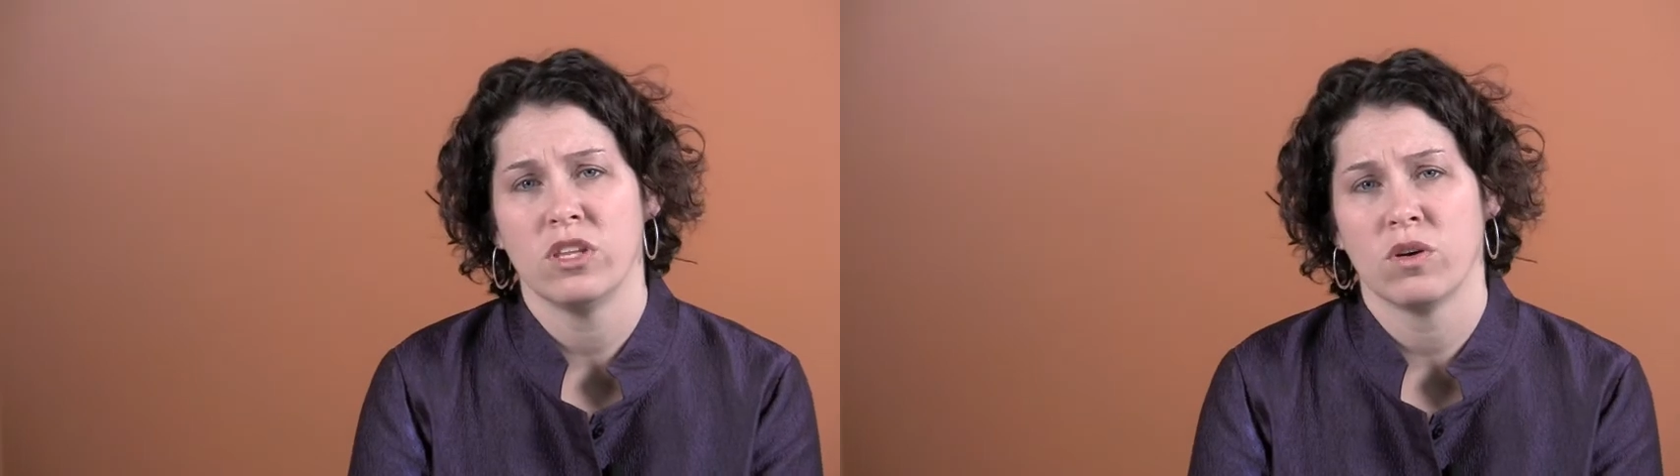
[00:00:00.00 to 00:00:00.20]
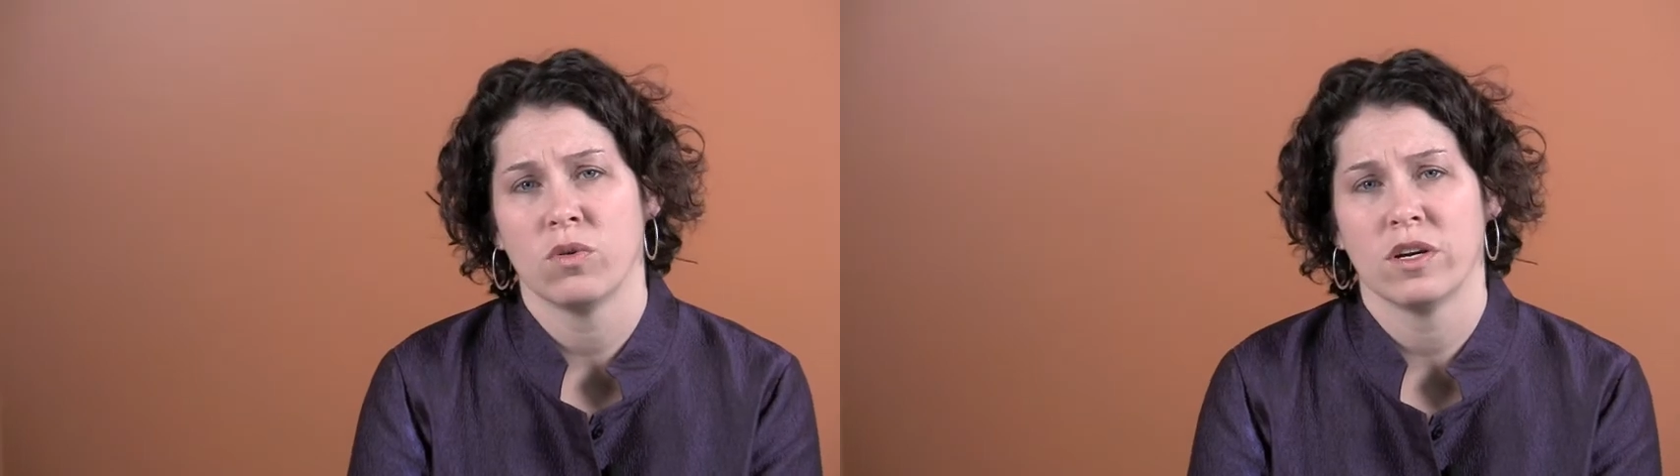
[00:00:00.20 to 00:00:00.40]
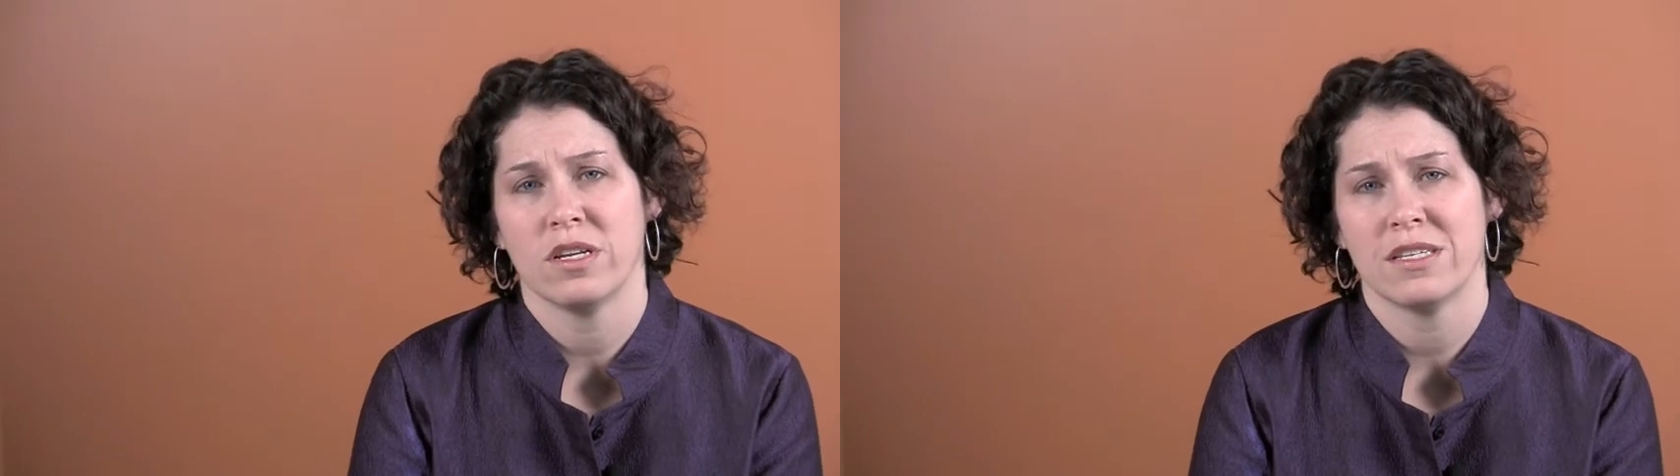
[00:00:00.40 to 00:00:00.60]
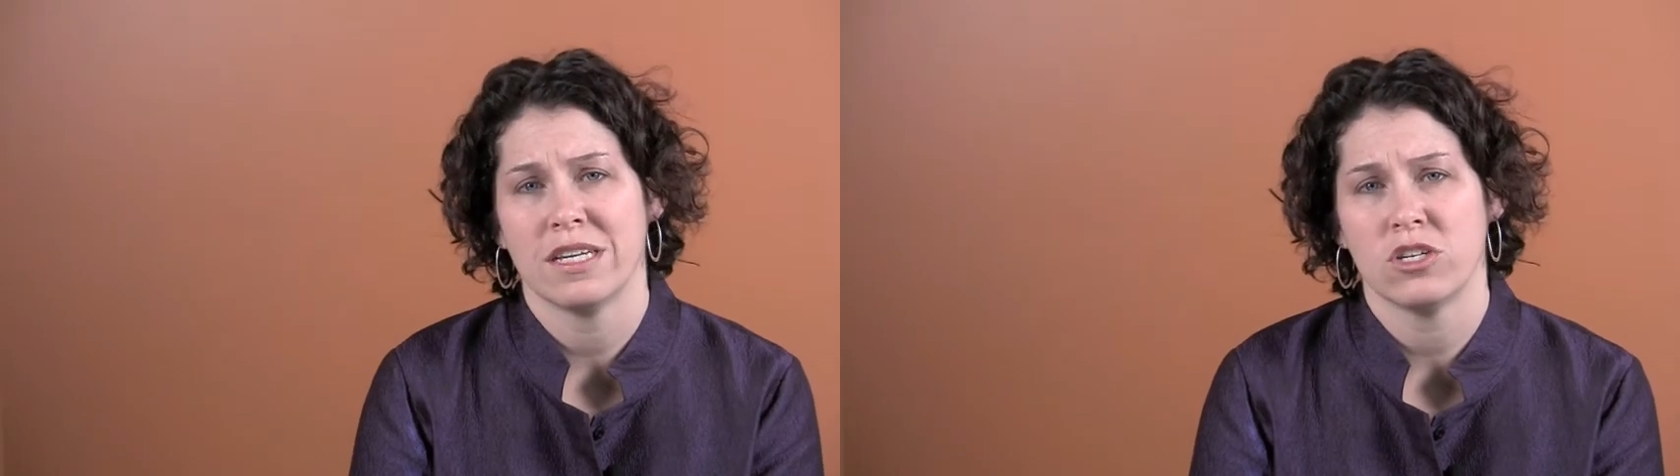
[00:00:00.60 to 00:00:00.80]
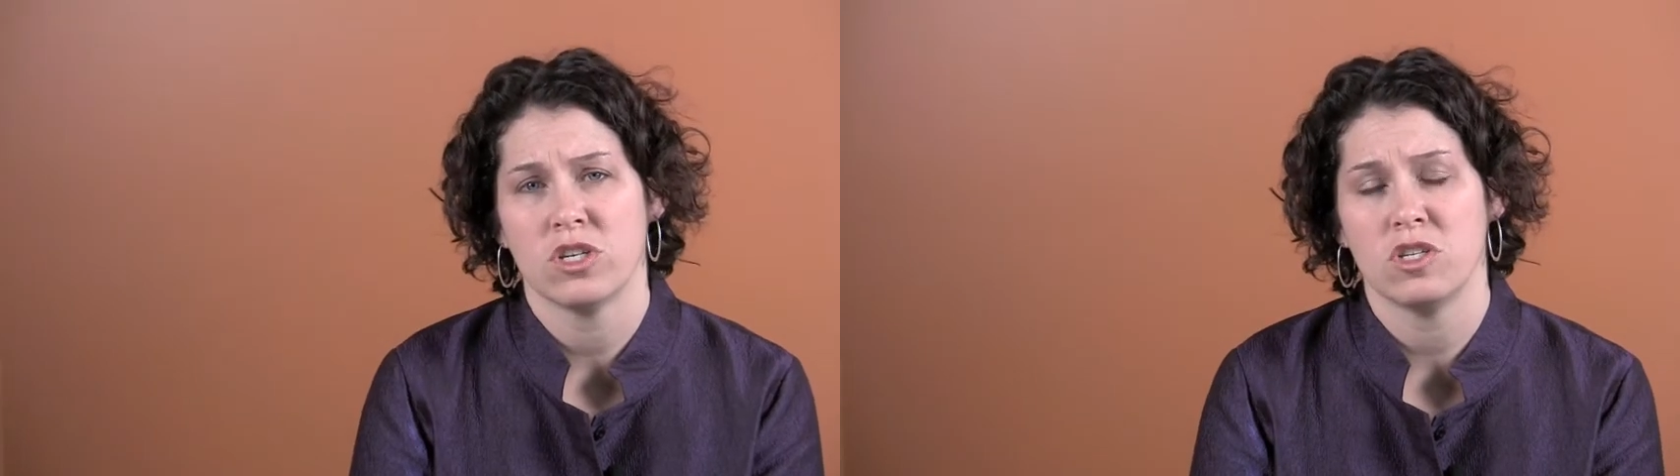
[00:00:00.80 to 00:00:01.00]
their
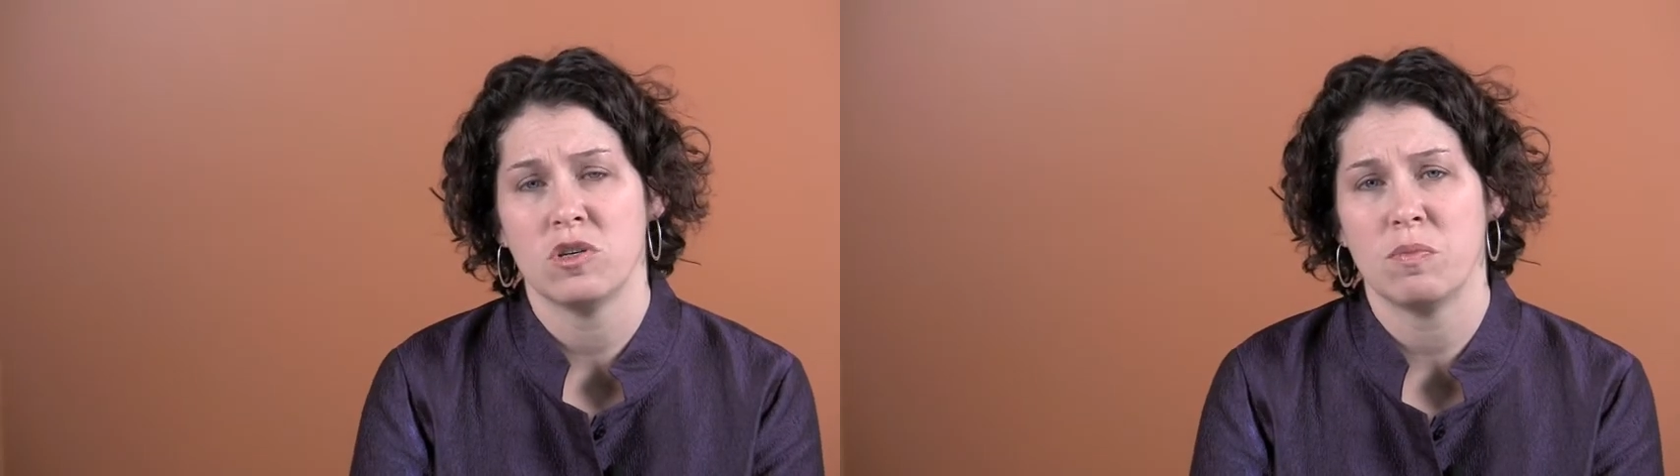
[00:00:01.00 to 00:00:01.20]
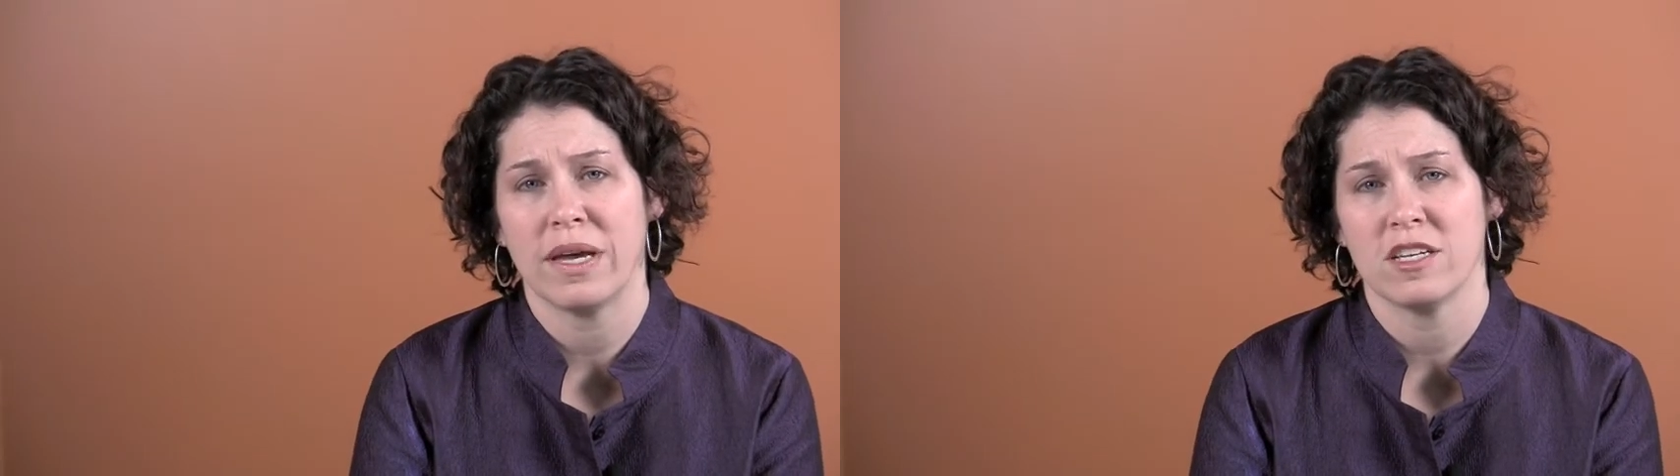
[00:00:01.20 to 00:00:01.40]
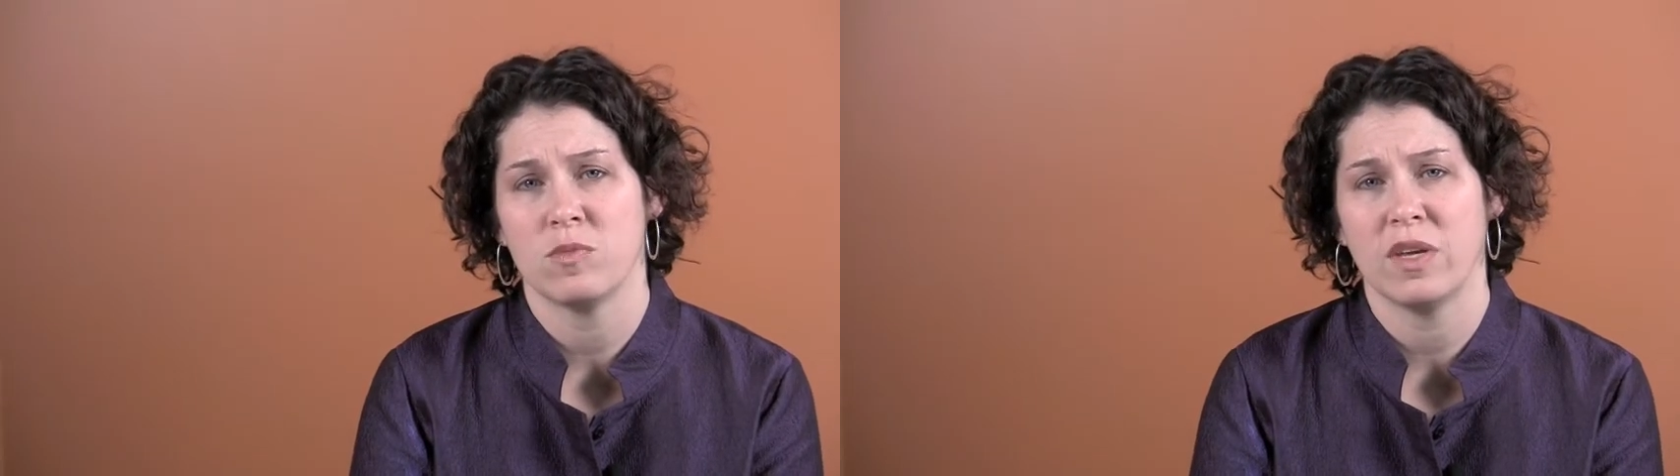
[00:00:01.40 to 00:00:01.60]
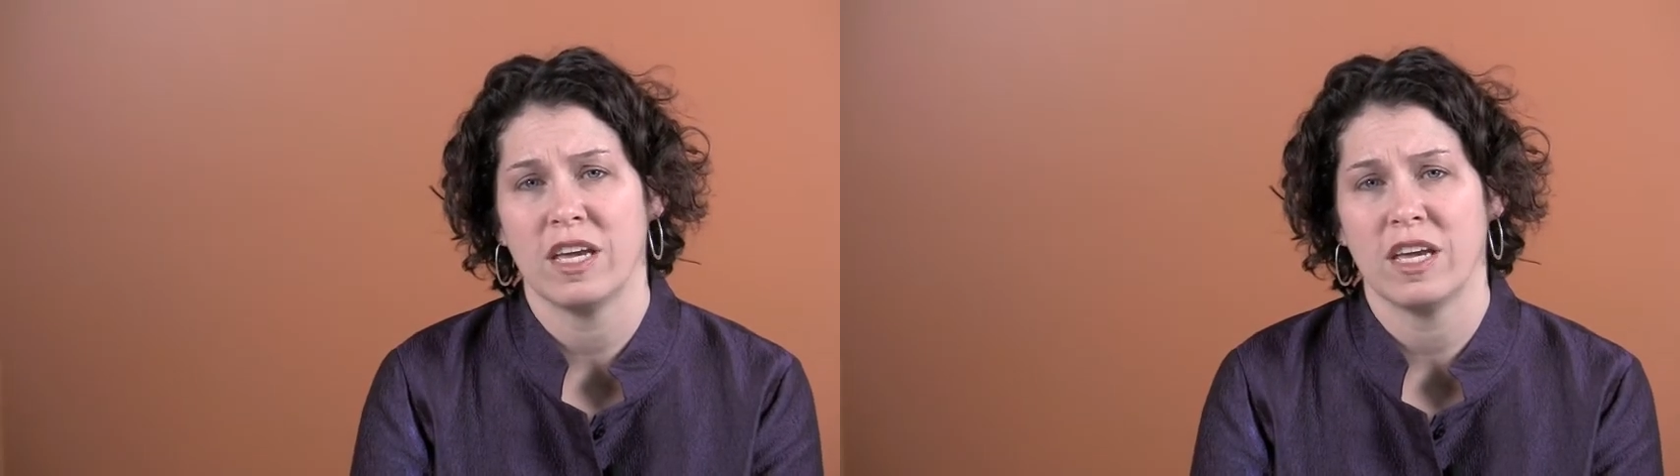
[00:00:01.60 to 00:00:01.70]
organization to best be